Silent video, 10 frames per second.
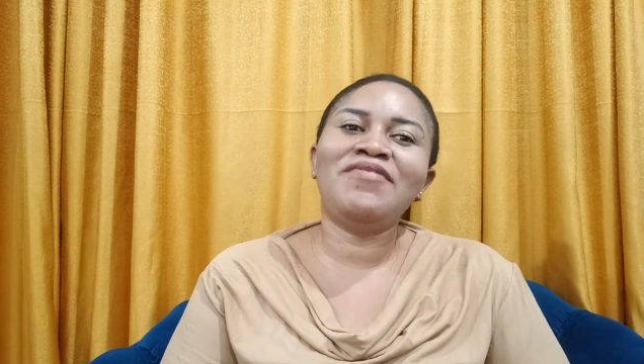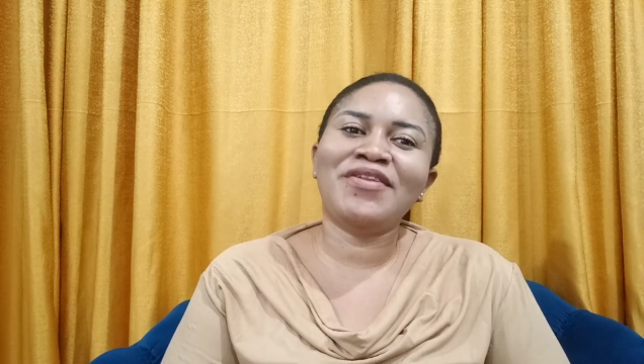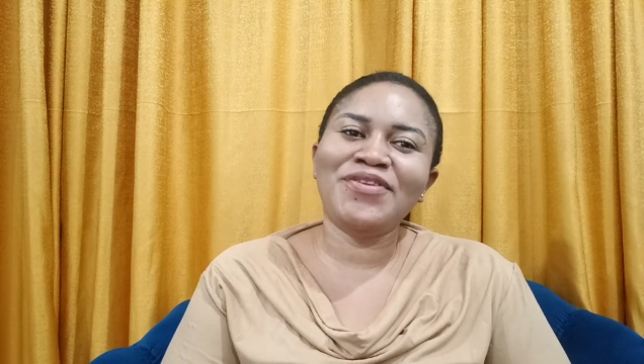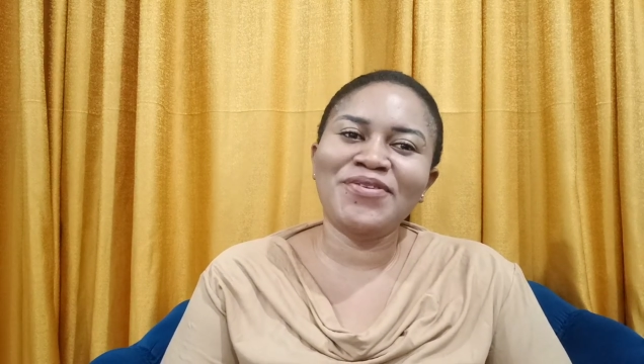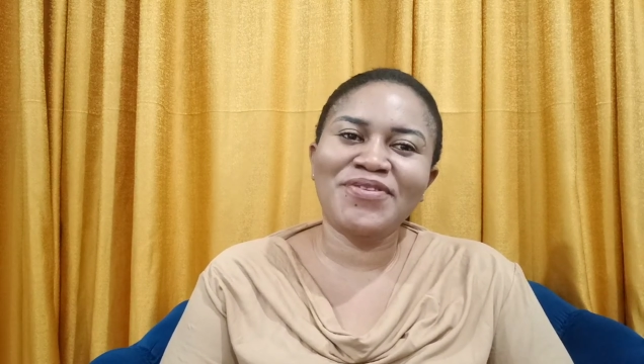If
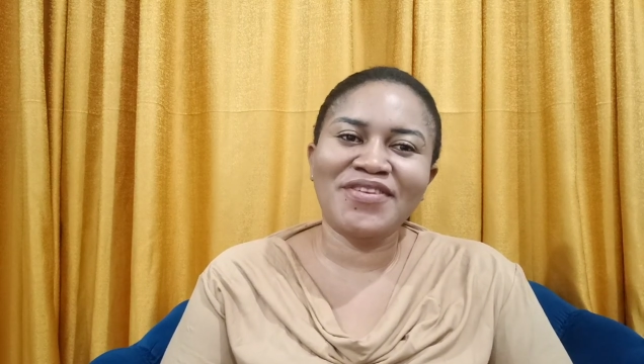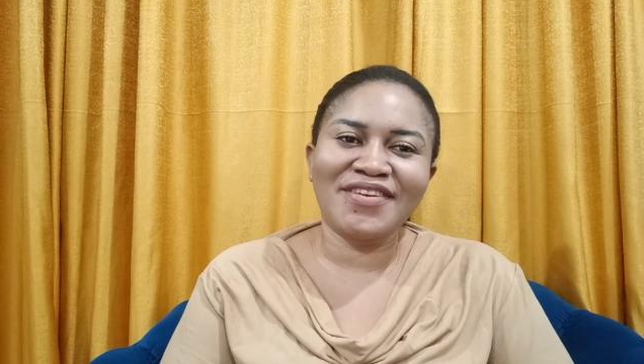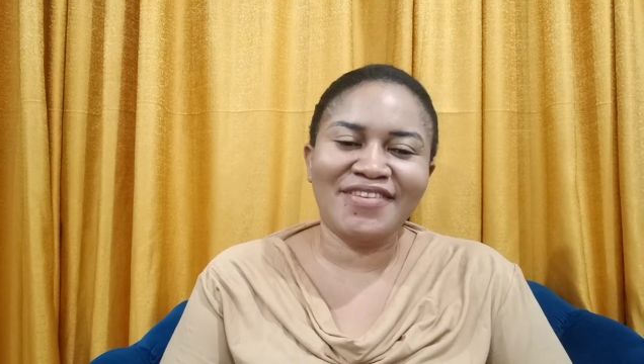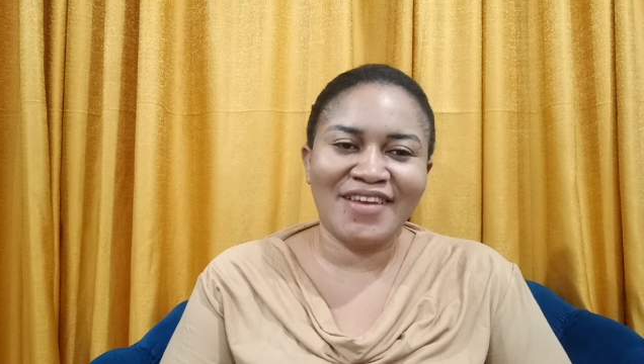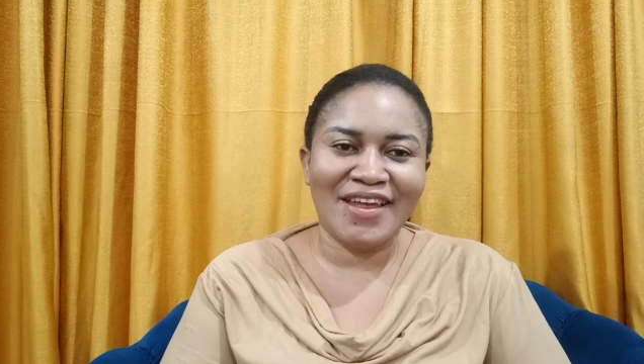you're new to
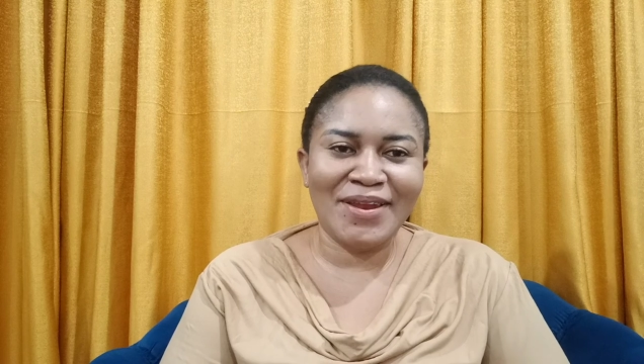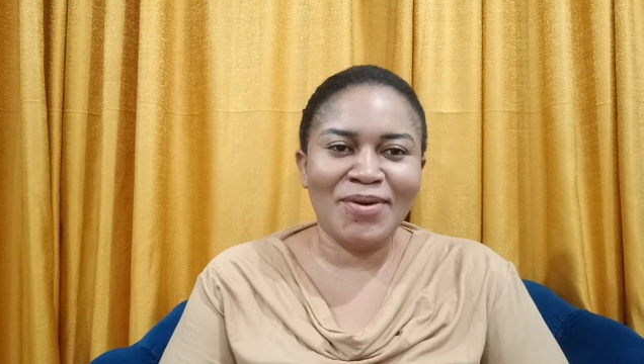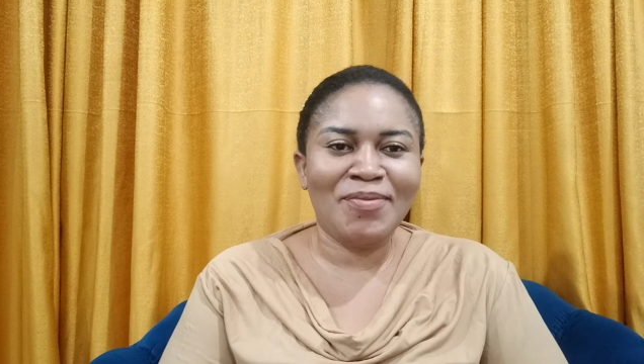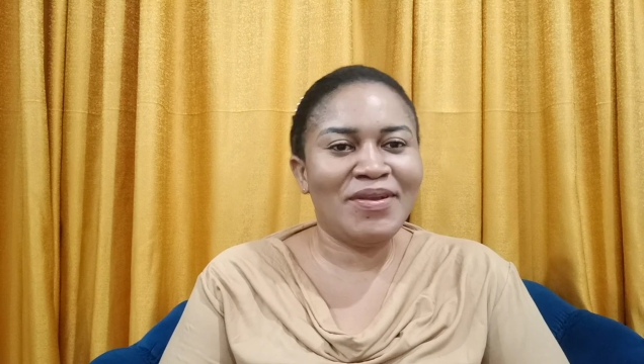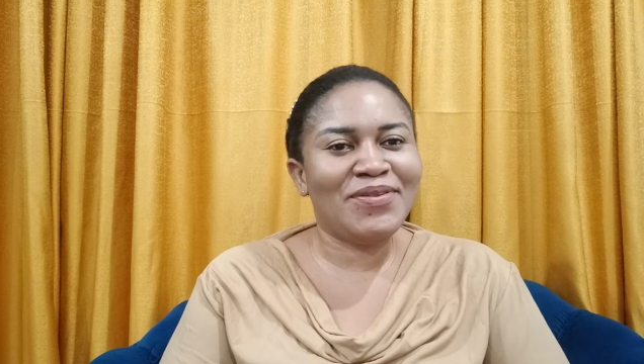this
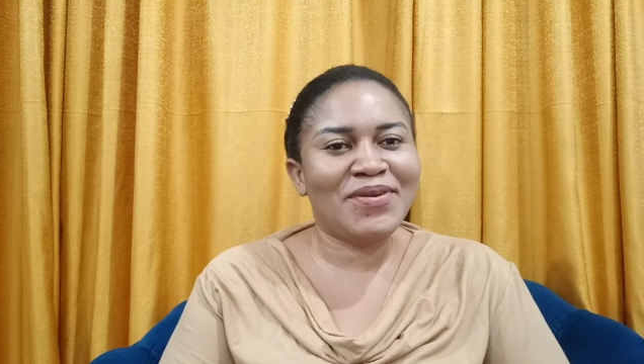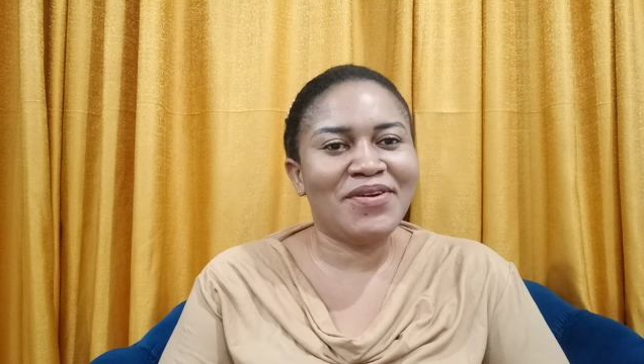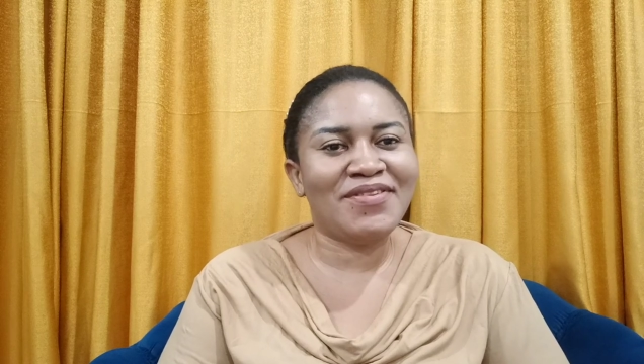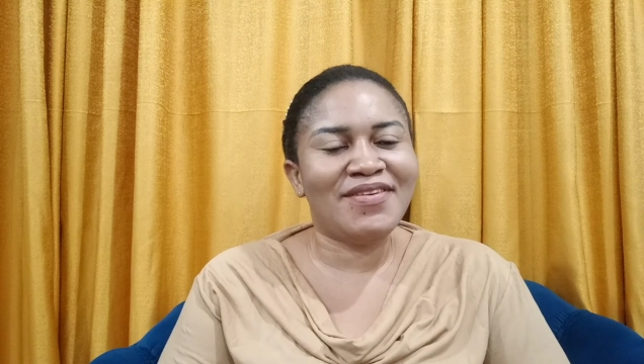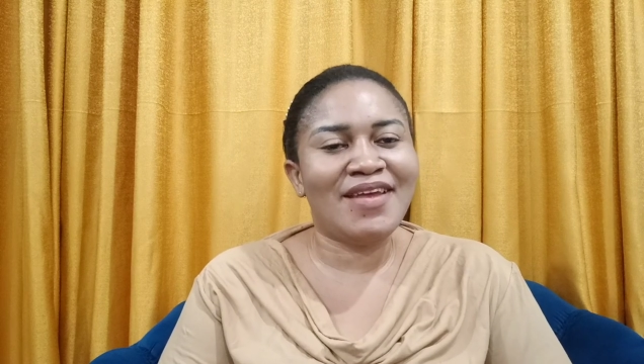channel, please
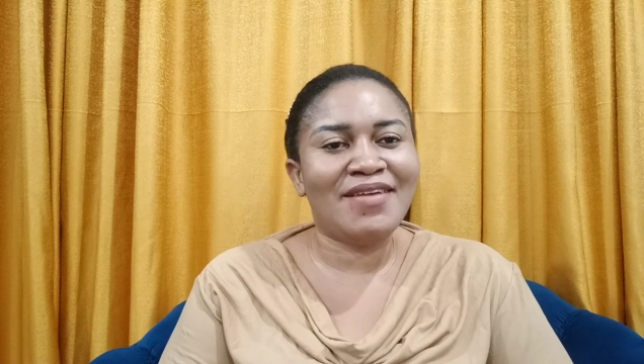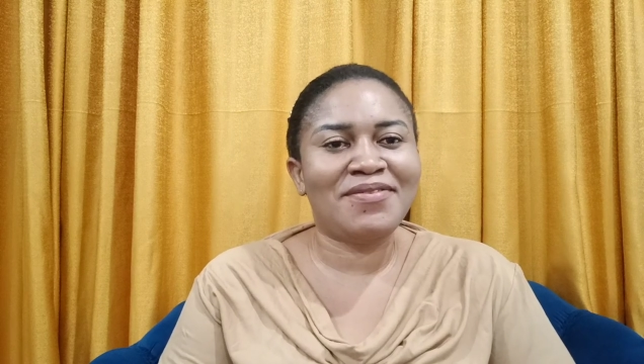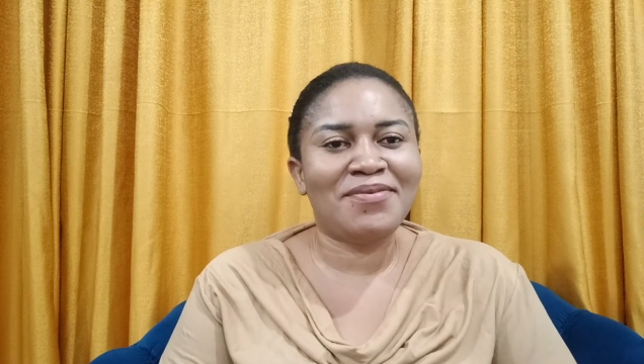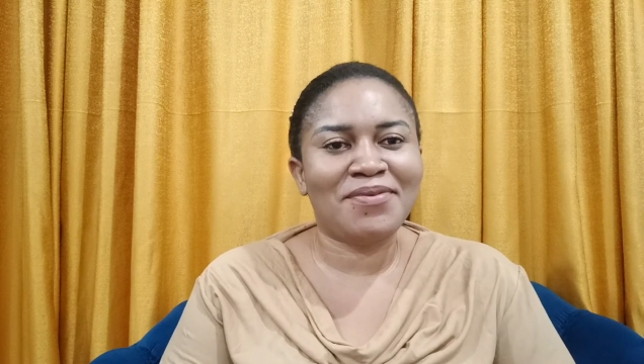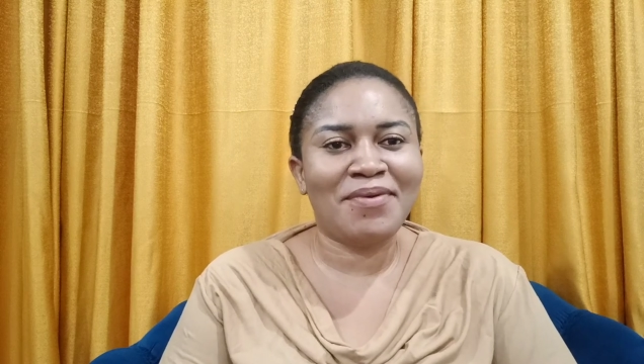consider
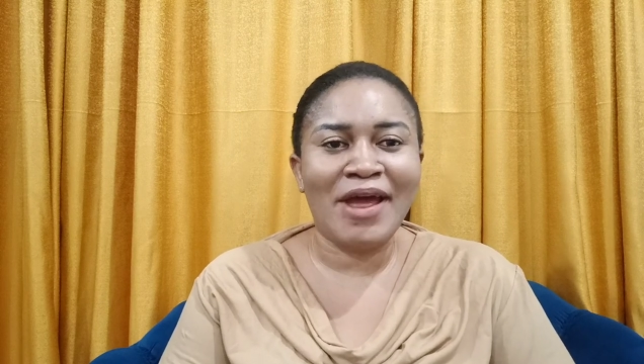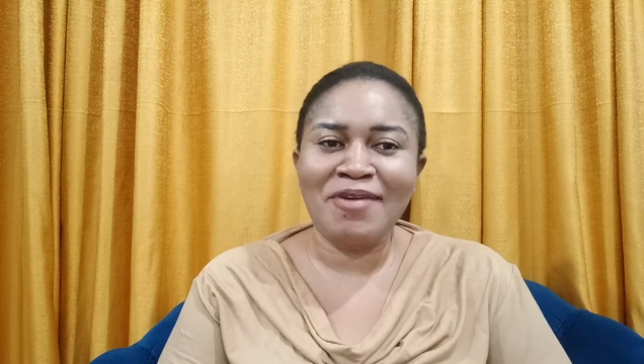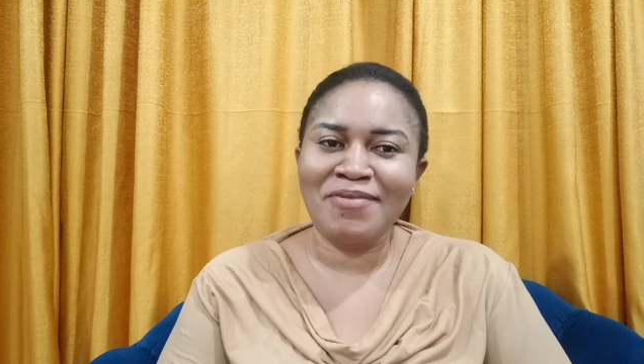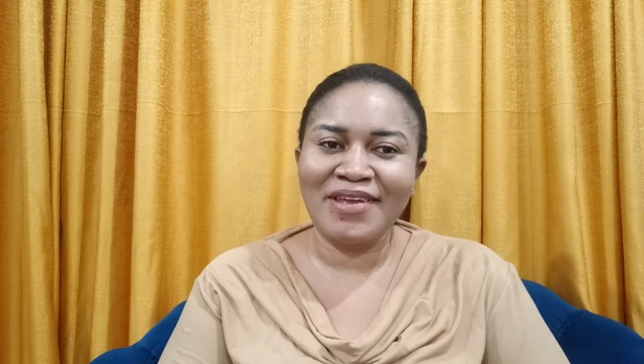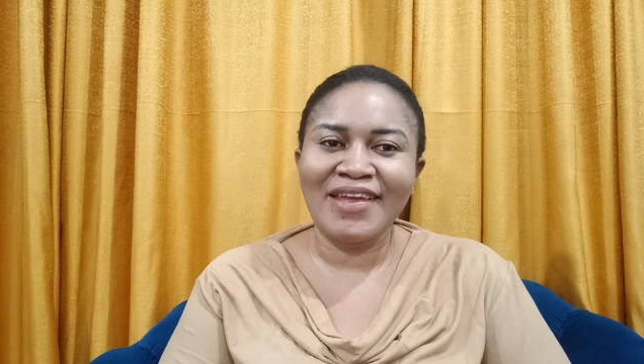
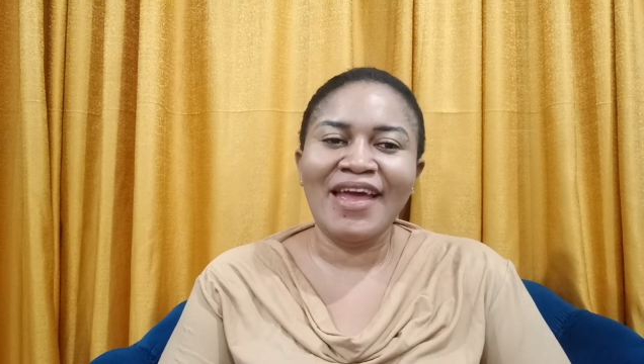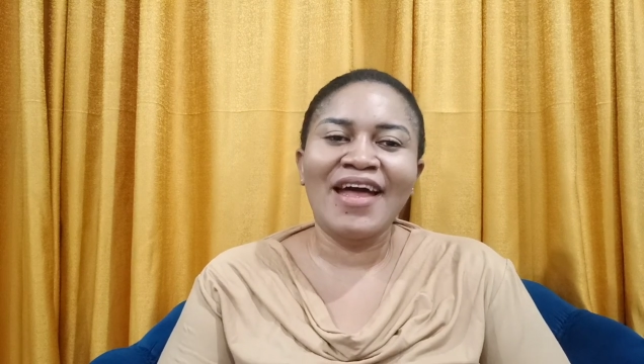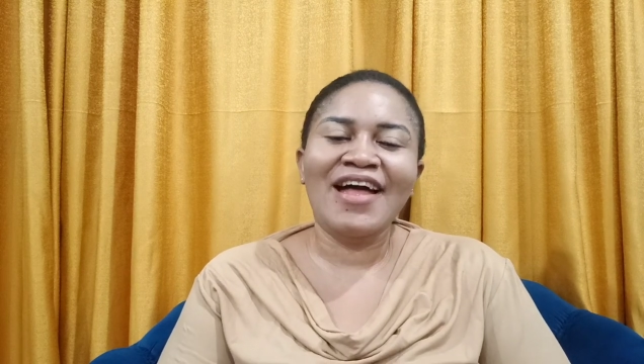subscribing